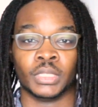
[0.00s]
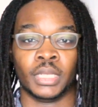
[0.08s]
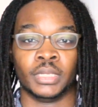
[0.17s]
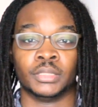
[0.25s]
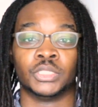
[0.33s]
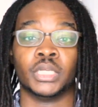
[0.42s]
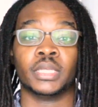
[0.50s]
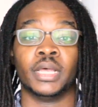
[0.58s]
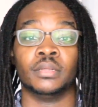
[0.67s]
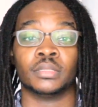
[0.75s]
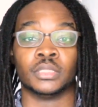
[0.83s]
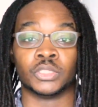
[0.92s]
And check
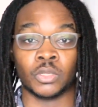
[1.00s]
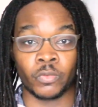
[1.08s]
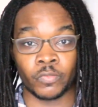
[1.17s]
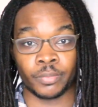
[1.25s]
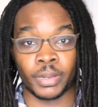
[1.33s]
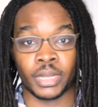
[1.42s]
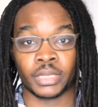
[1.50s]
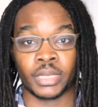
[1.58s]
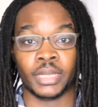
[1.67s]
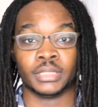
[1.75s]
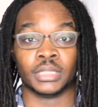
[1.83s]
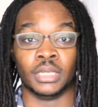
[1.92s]
out the SeoulWeaver
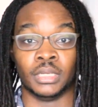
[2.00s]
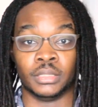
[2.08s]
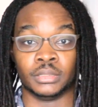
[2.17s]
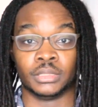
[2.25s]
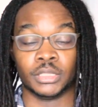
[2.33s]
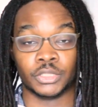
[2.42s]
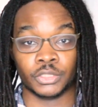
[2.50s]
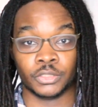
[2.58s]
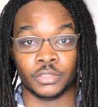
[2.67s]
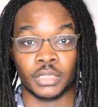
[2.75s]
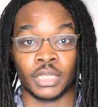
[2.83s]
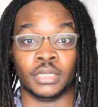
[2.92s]
Podcast on
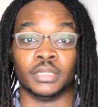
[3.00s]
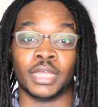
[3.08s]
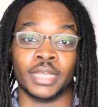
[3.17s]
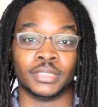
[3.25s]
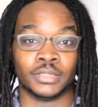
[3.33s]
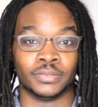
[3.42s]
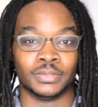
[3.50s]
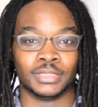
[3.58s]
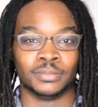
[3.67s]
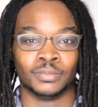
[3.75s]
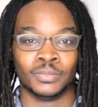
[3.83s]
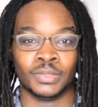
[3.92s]
Stitcher and on iTunes.